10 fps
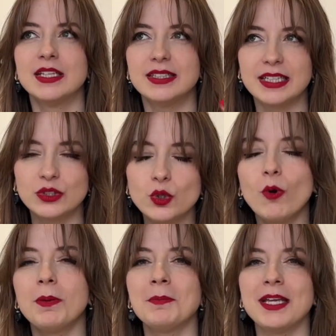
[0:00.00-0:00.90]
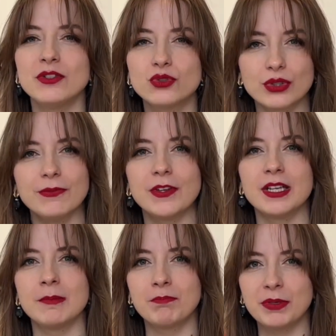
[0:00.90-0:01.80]
the
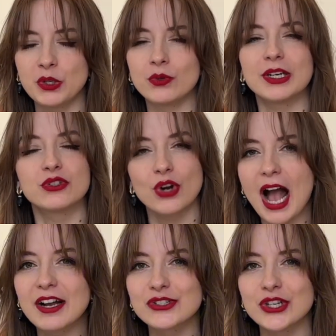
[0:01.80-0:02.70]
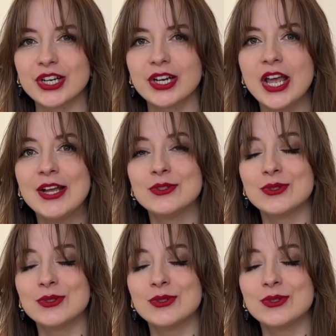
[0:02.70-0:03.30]
dopamine-driven pure attraction